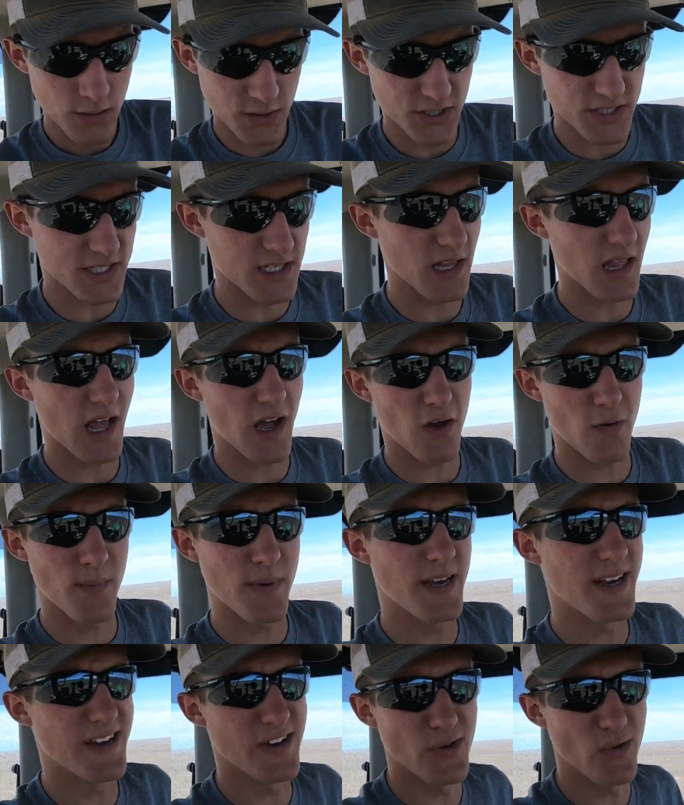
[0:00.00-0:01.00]
Just allowing
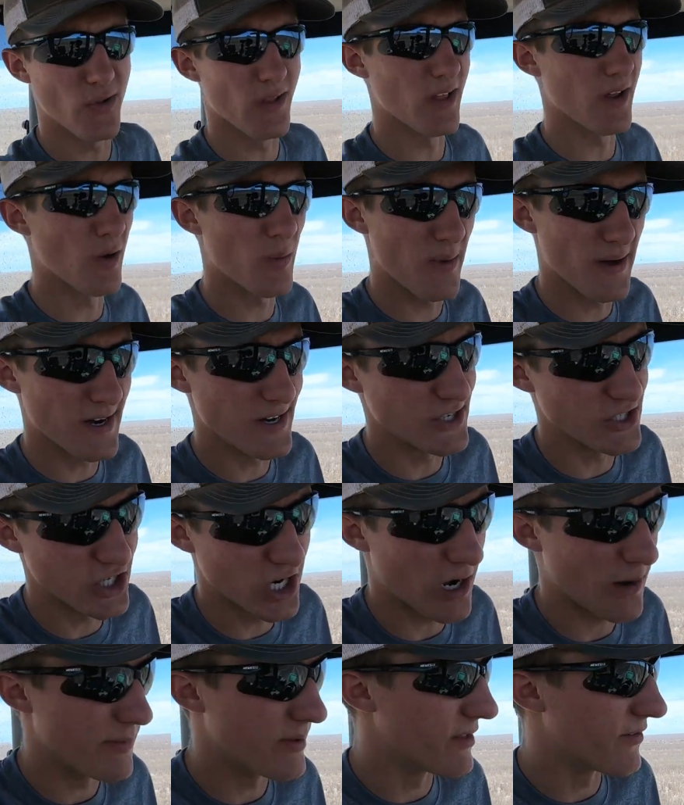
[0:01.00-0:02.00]
me to do a little better
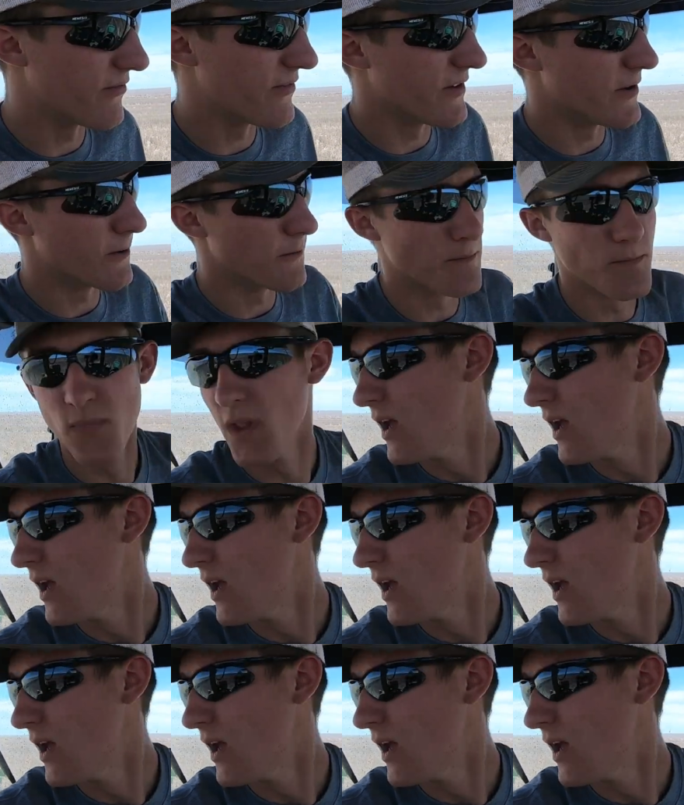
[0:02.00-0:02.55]
job in the field.